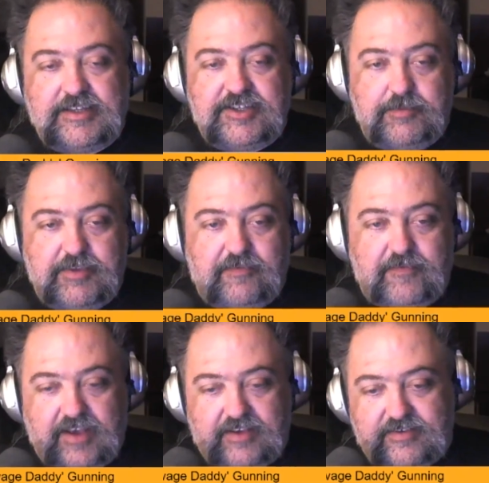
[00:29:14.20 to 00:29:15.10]
Jimmy the
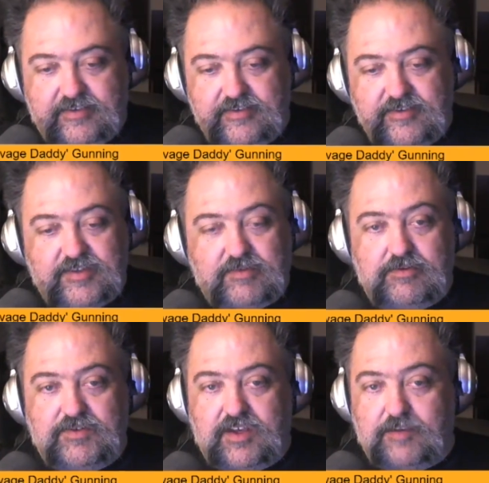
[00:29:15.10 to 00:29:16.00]
Fix
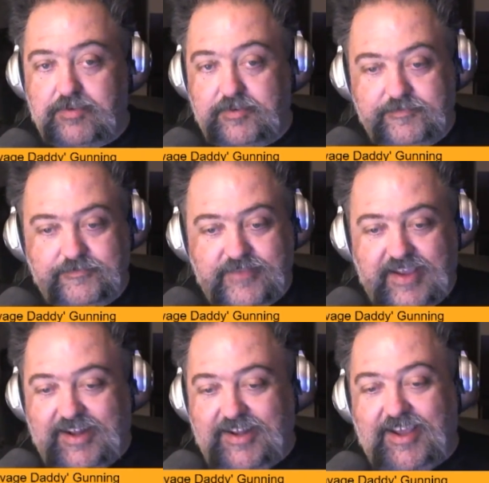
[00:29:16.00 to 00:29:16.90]
screws up
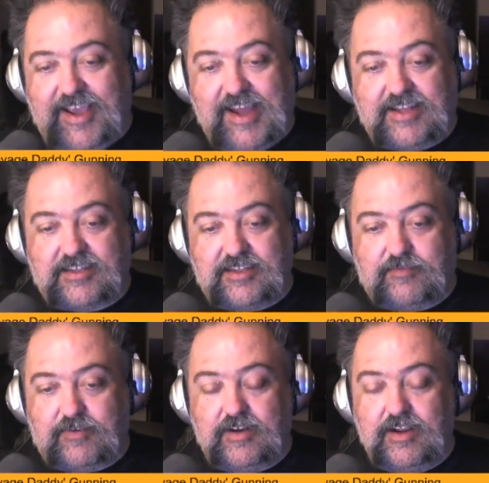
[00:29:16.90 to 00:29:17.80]
and he can't
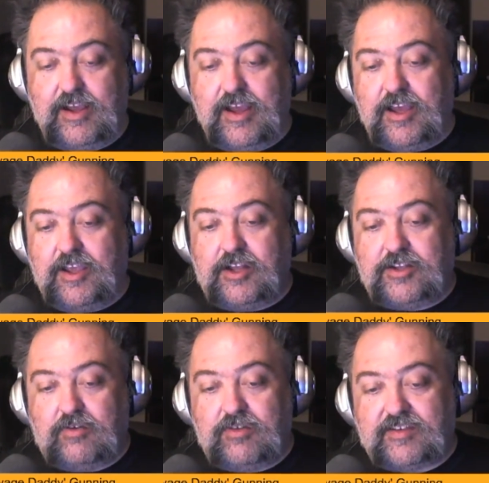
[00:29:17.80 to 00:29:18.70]
deliver. You
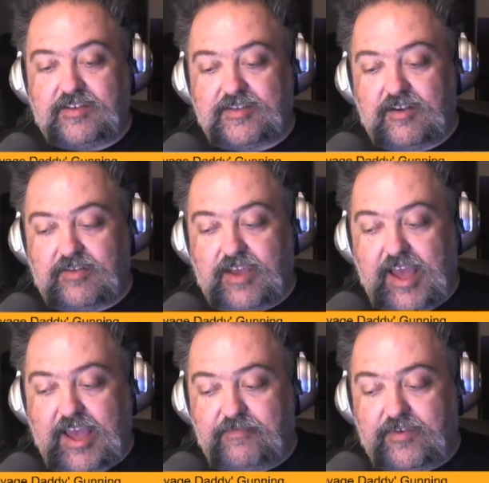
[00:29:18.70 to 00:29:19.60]
don't necessarily
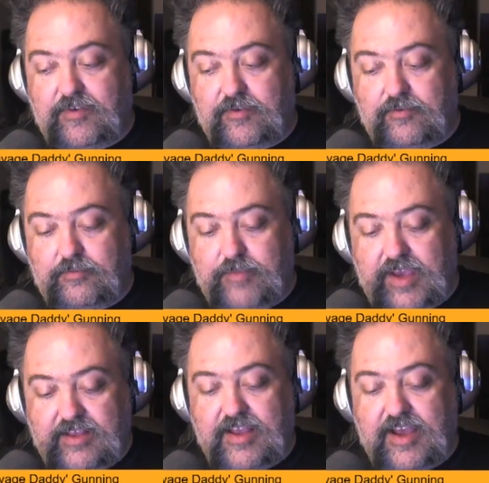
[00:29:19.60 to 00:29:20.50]
have to
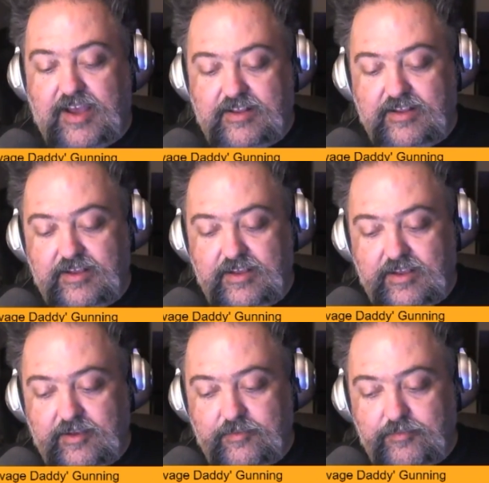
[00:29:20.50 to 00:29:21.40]
make that
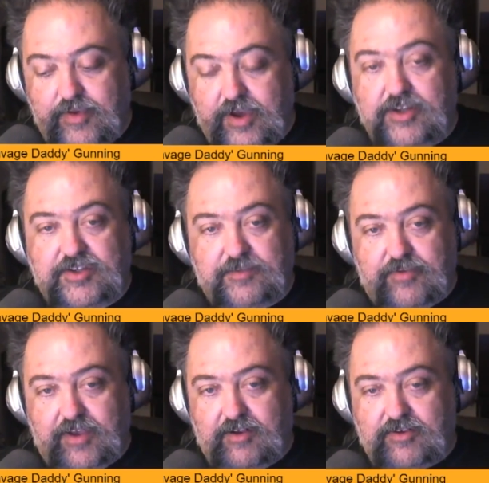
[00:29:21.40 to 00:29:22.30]
punish the
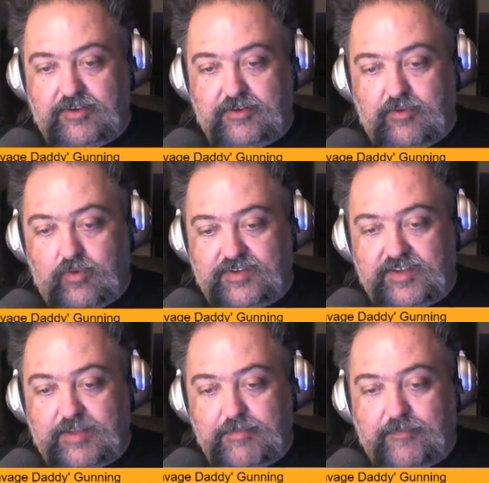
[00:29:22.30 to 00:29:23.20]
players or
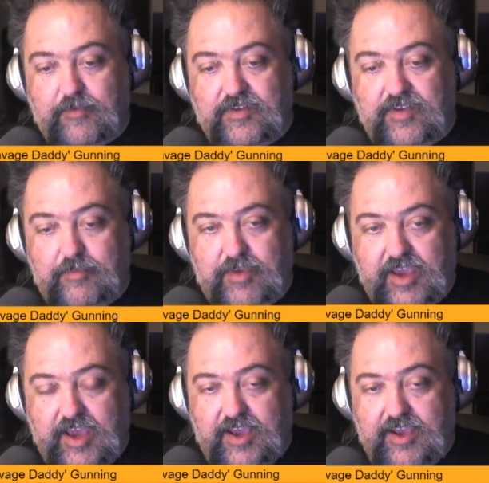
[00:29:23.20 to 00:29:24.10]
set them up for a
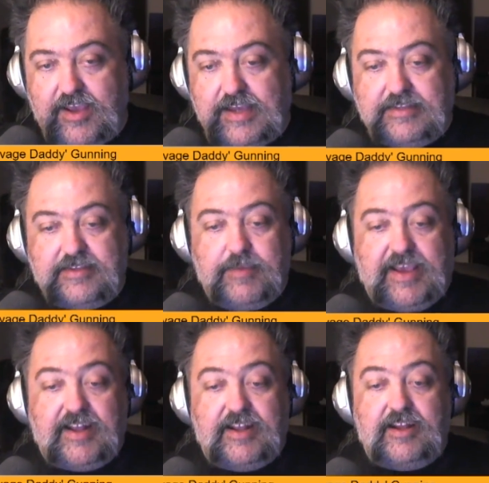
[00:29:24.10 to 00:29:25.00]
TPK to
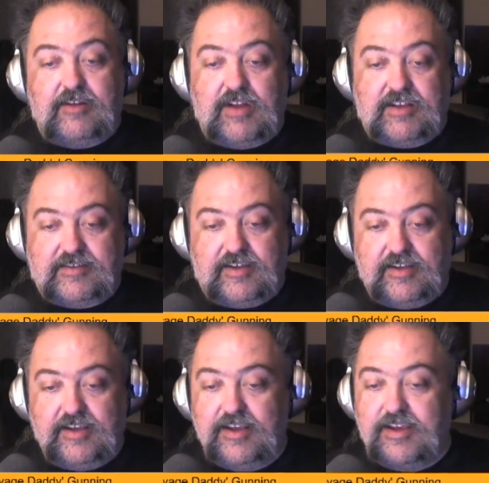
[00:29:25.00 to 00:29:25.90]
make it interesting.
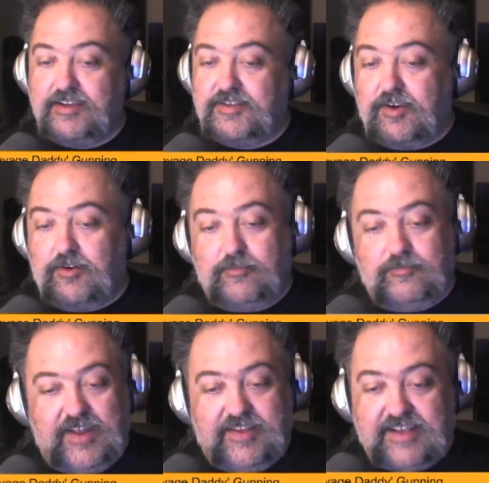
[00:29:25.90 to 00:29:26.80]
So
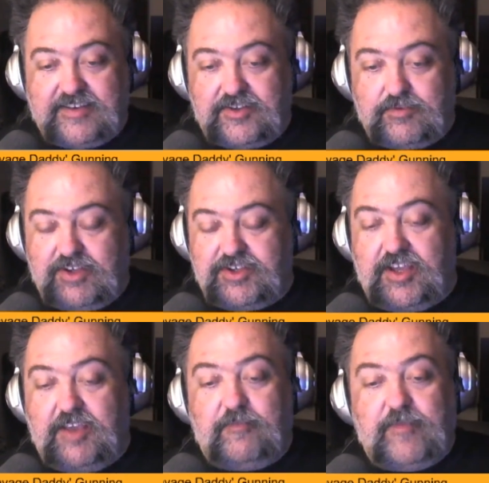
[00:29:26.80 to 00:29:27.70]
in that situation,
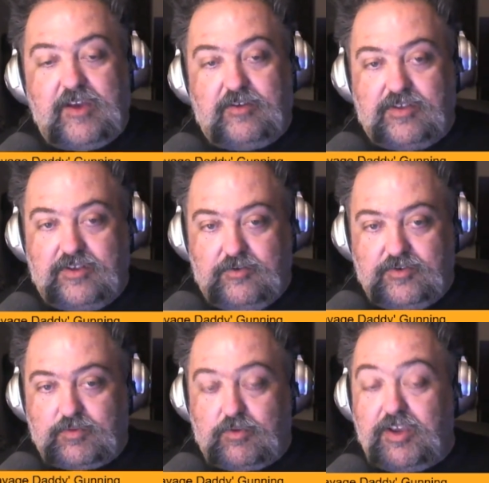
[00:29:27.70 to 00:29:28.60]
he failed the
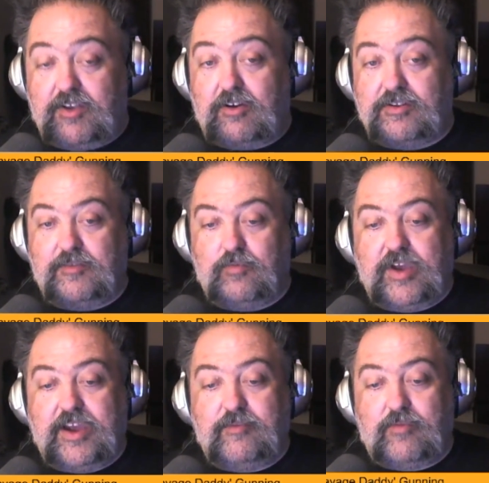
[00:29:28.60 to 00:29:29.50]
notice roll. He called in
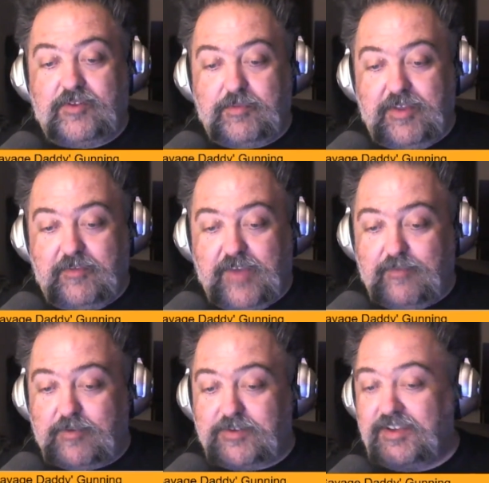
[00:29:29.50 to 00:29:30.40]
one too many
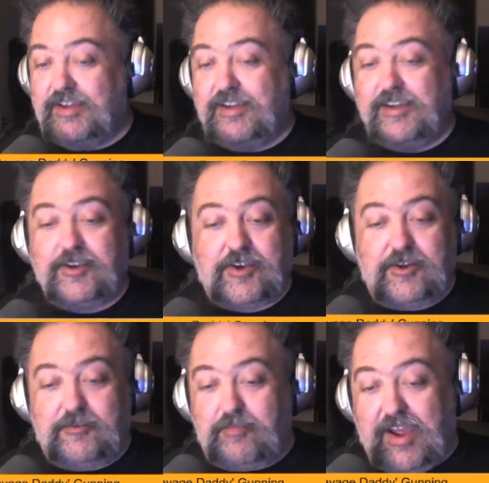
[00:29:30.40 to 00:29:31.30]
favors,
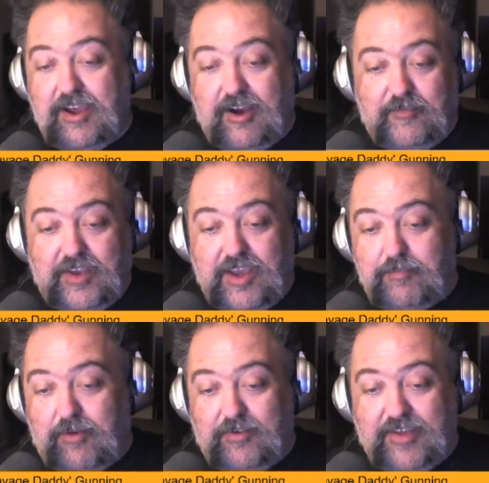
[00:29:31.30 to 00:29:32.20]
couldn't pay off and
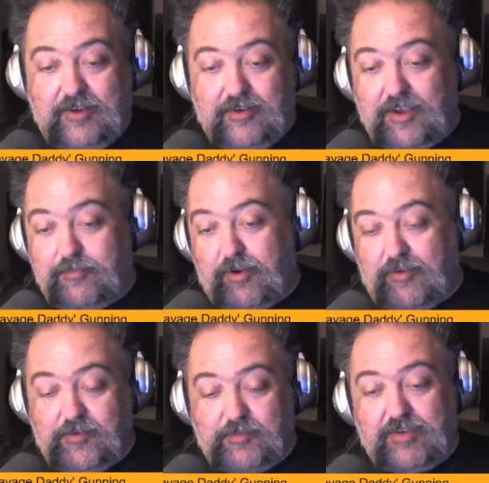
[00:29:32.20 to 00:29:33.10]
keep all
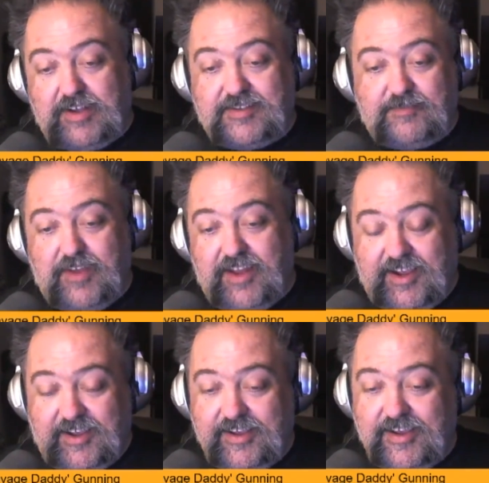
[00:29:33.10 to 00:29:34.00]
those plates
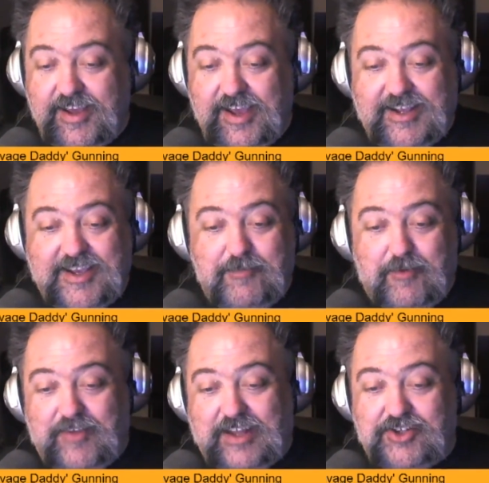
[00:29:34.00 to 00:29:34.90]
spinning and keep
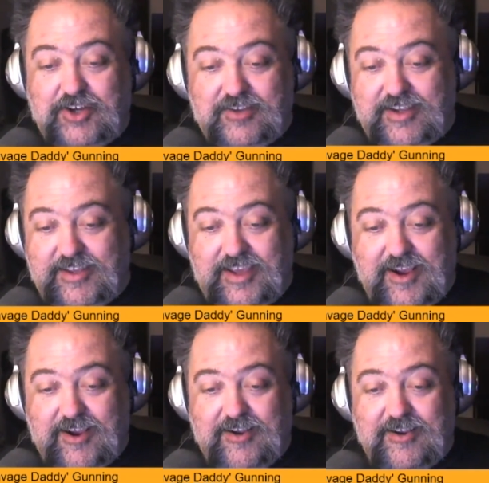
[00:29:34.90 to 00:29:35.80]
all that juggling in the
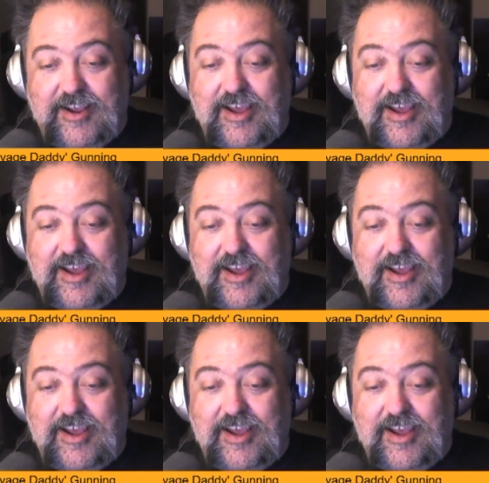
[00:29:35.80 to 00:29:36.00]
air.